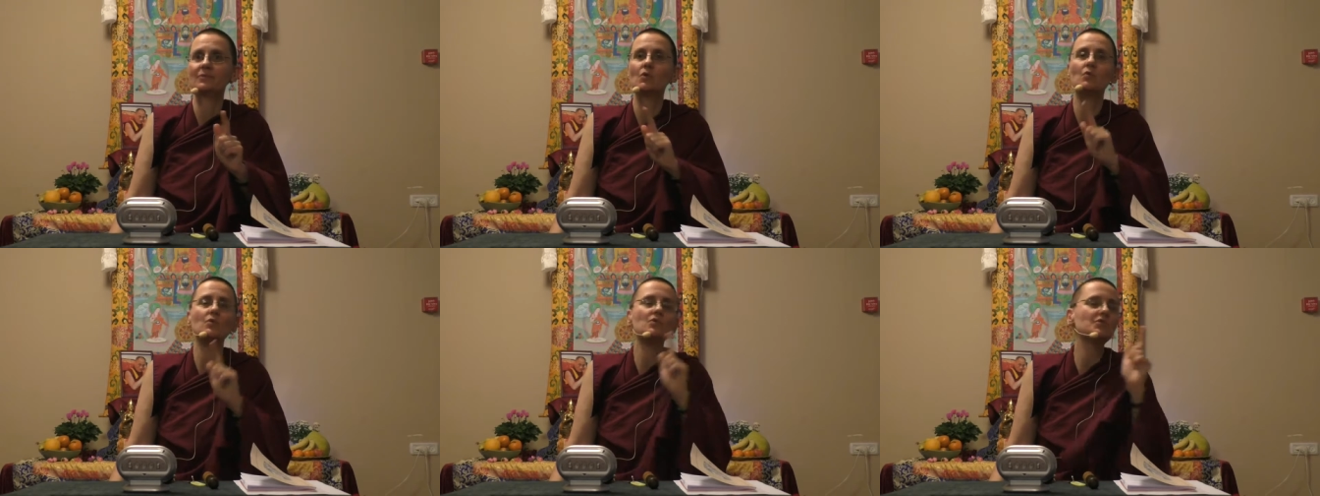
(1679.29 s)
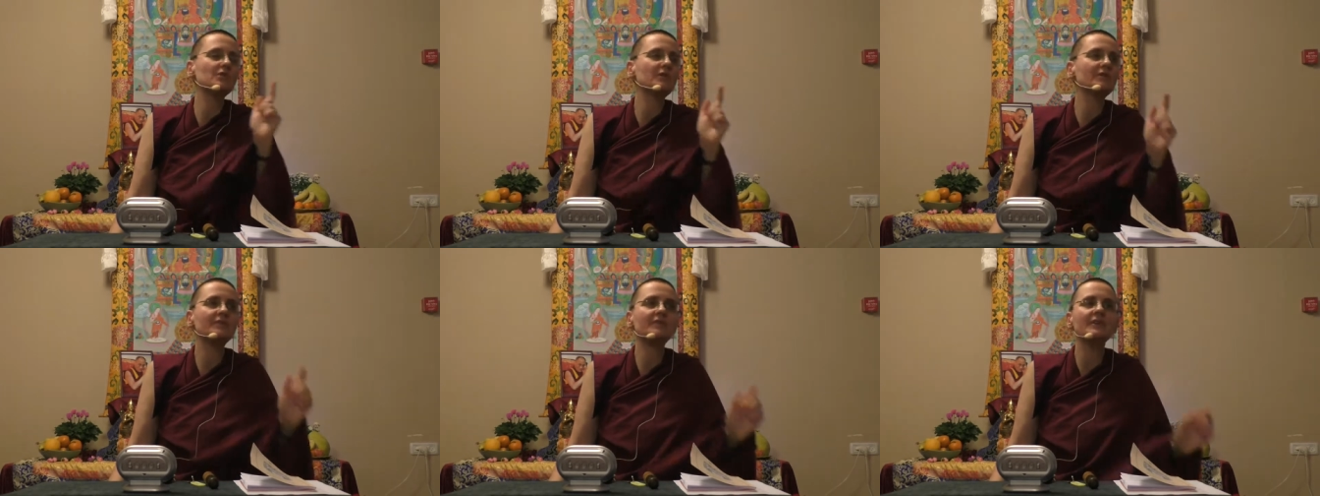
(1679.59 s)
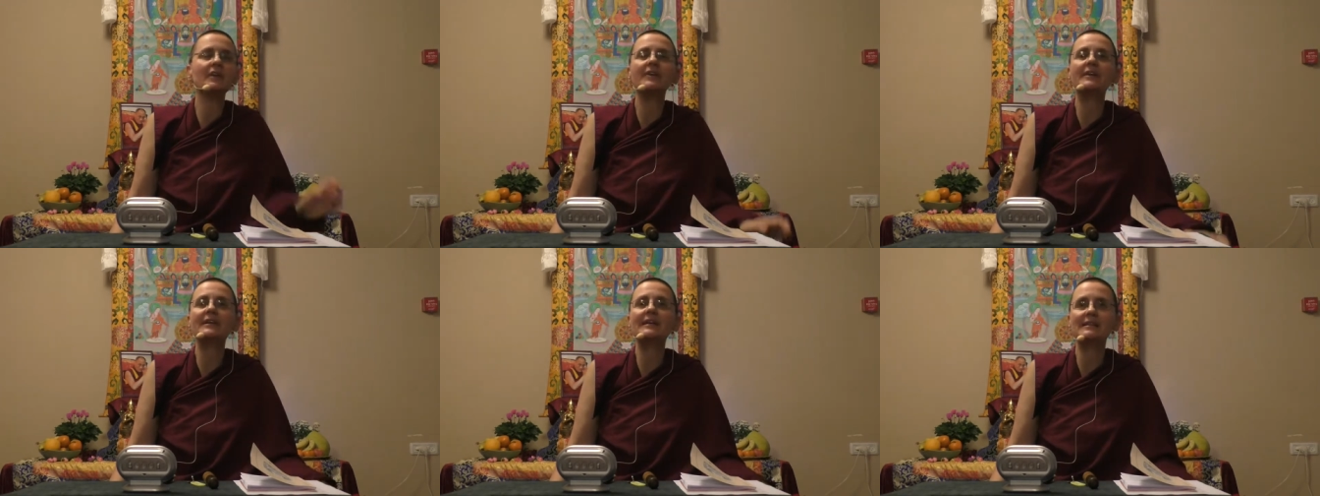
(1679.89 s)
Or to give
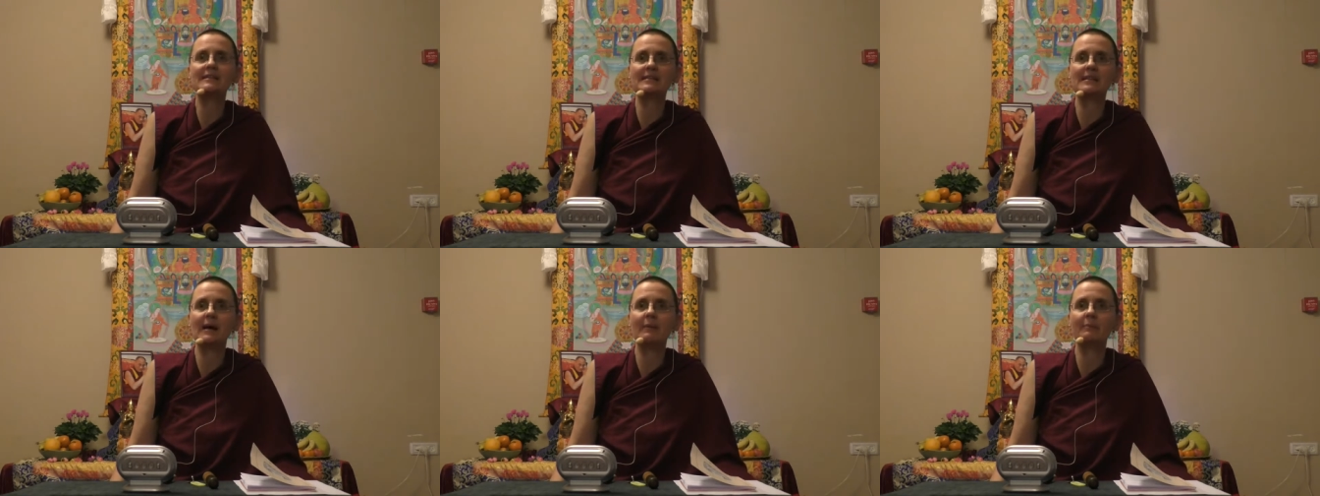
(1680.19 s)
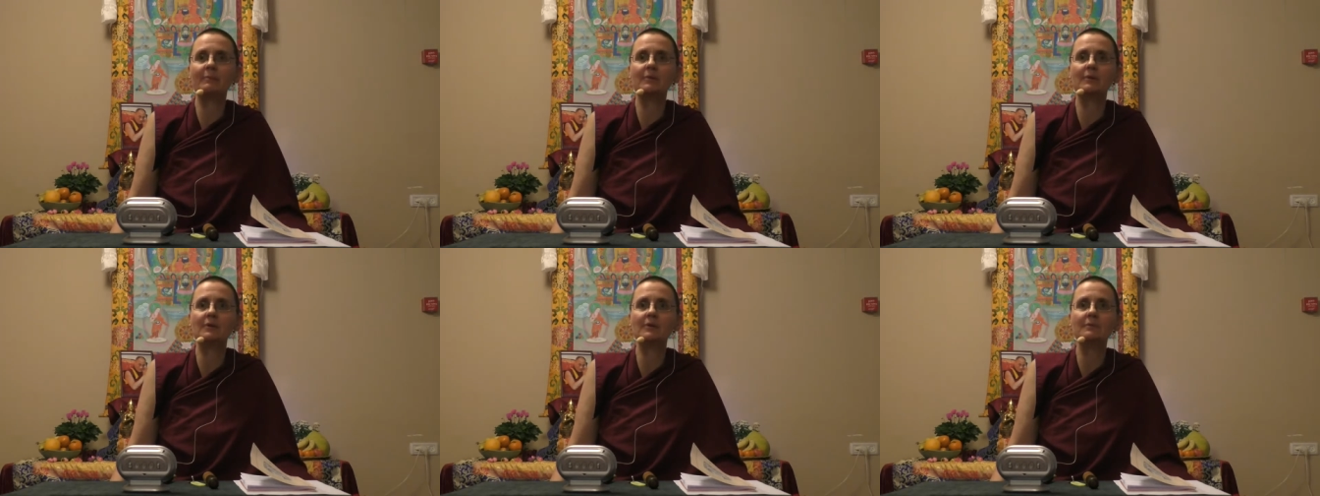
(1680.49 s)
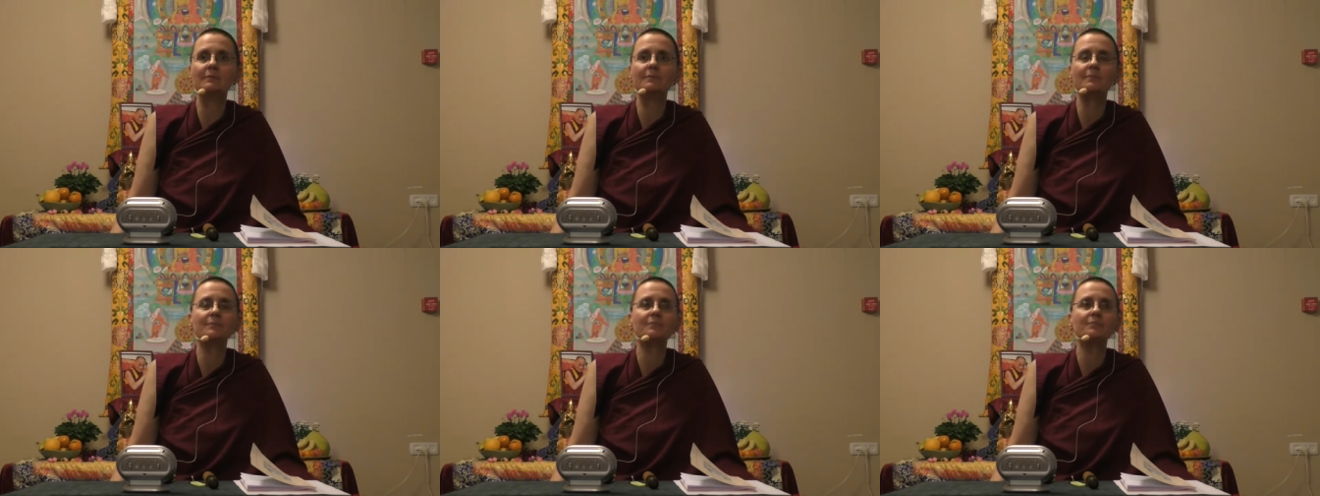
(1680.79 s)
another example,
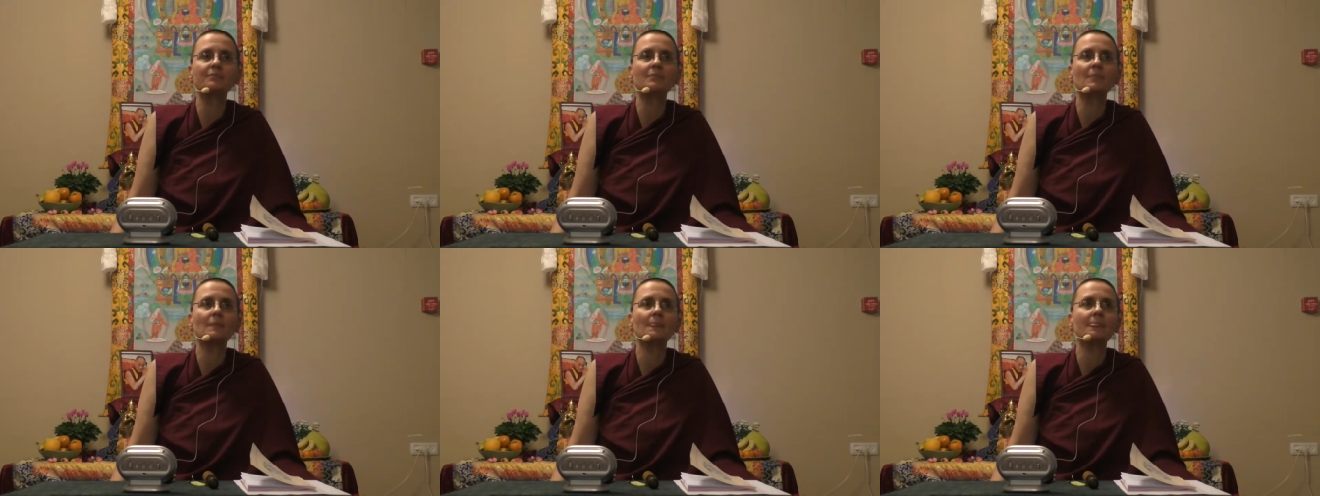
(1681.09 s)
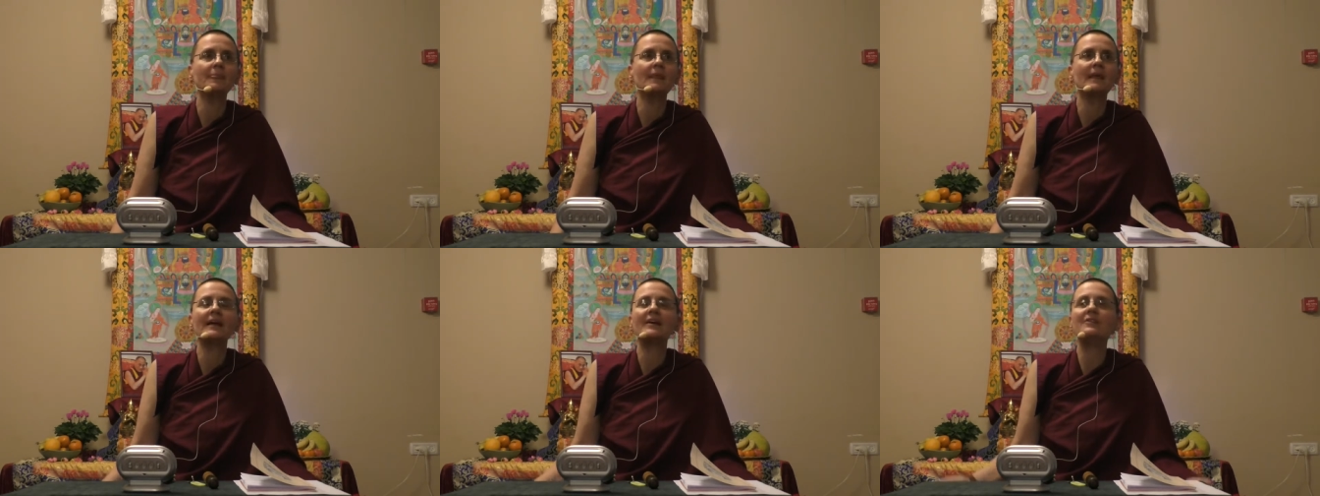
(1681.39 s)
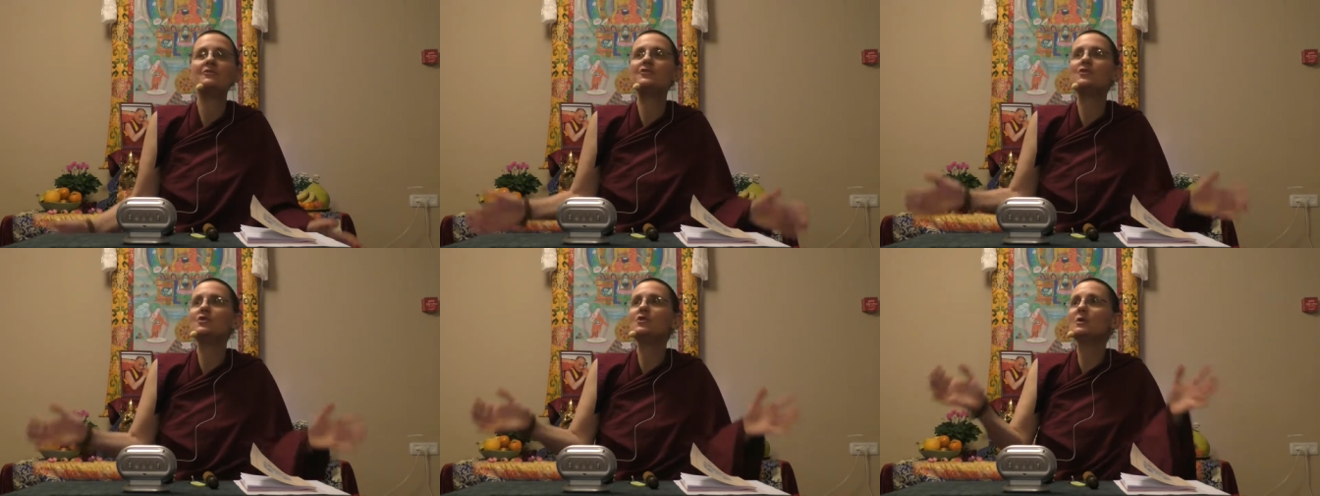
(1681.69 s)

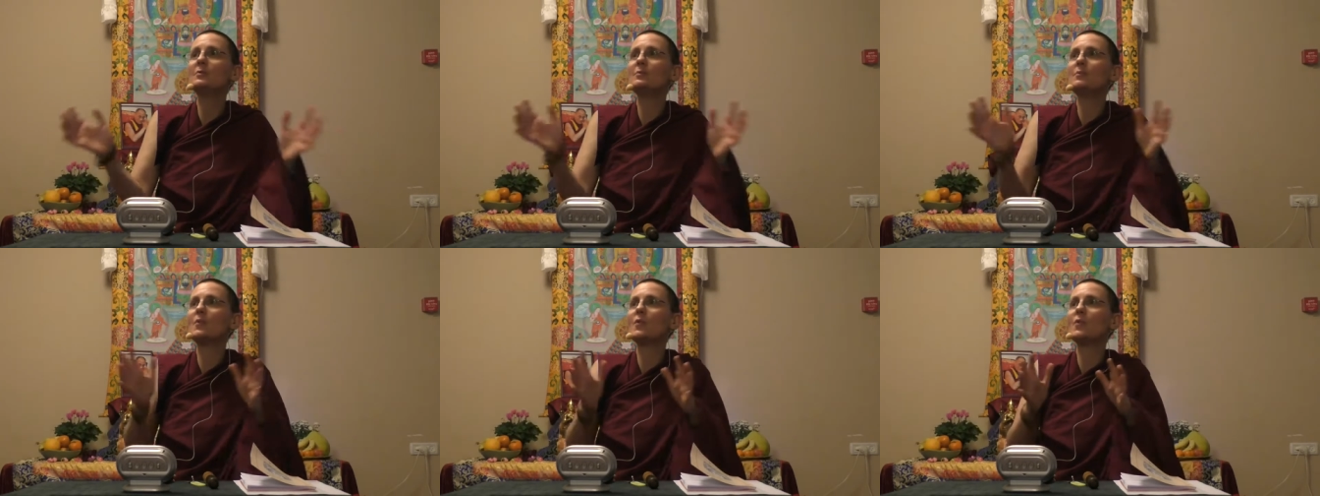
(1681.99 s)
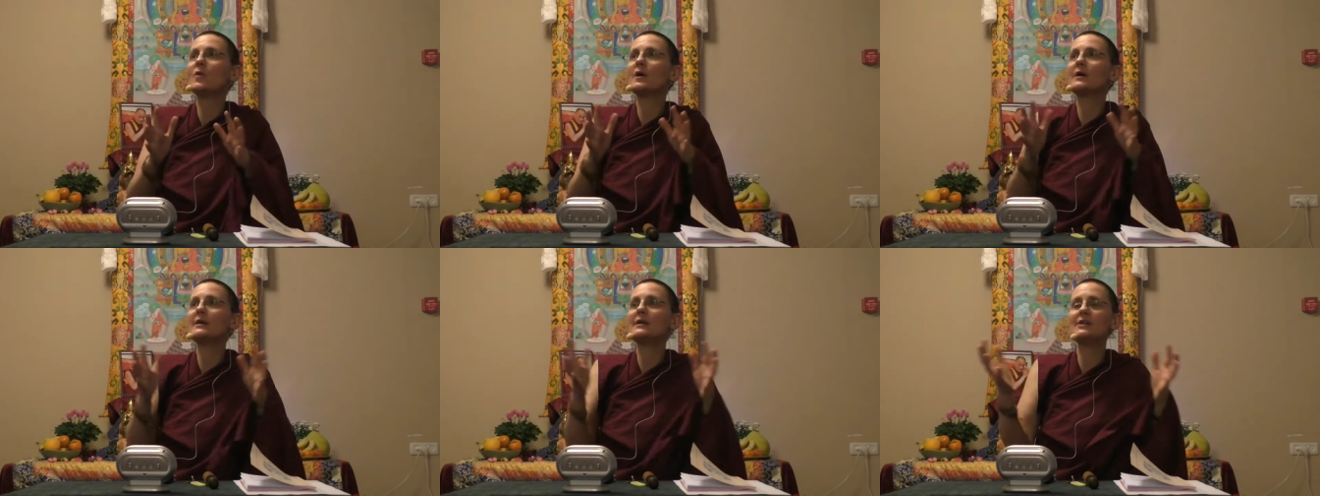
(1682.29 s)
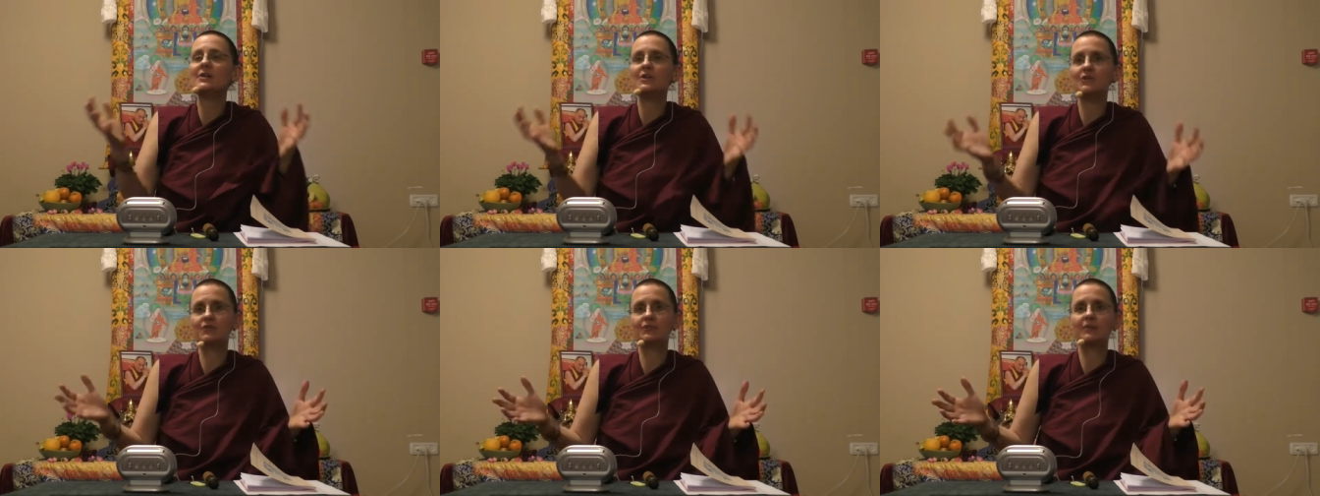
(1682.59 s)
if you were born
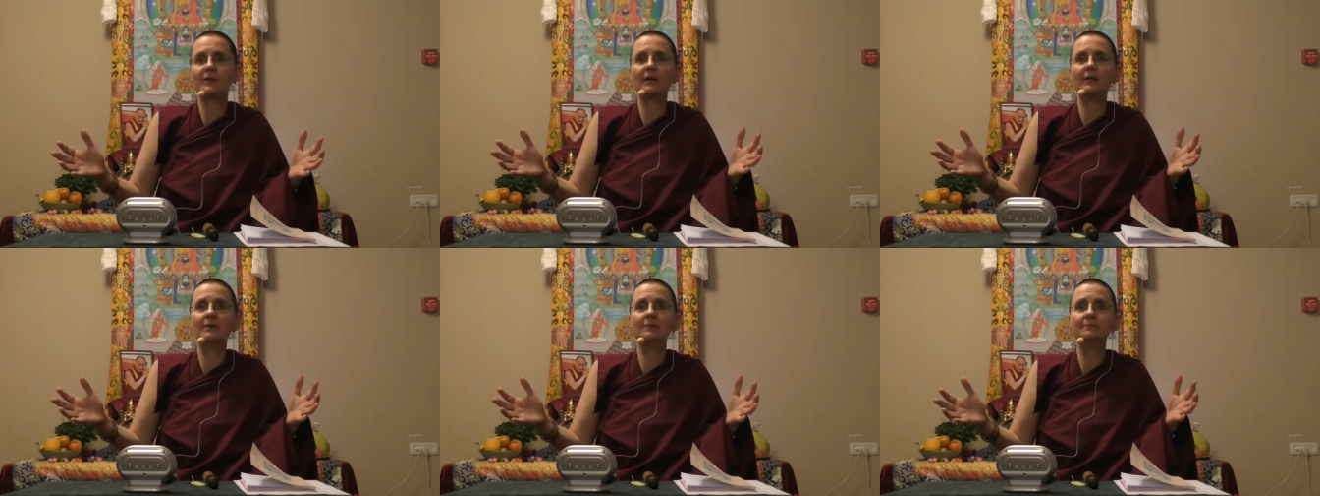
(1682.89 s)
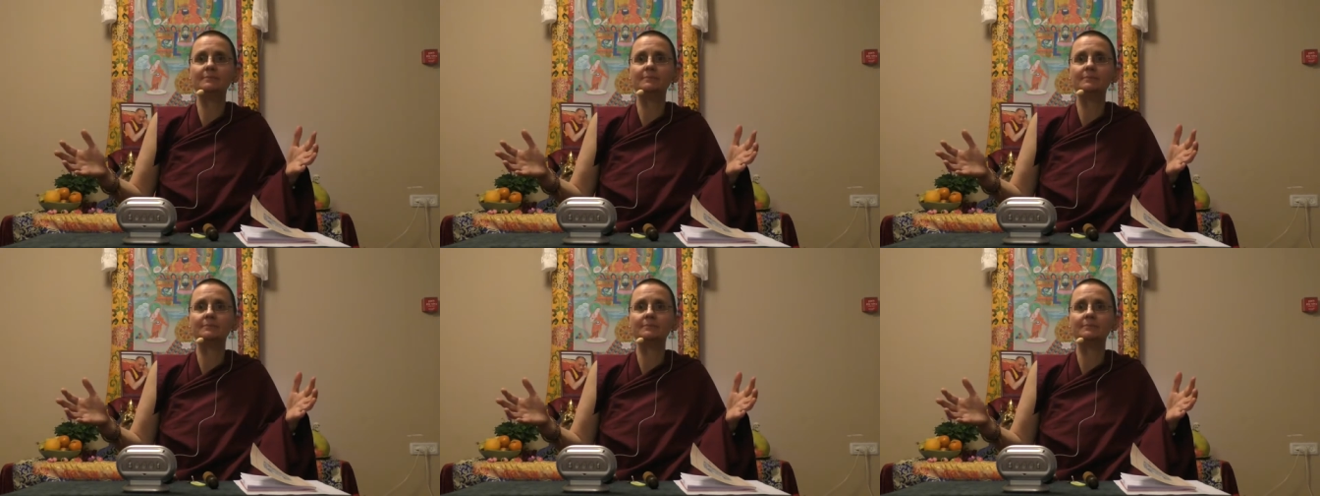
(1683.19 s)
in Israel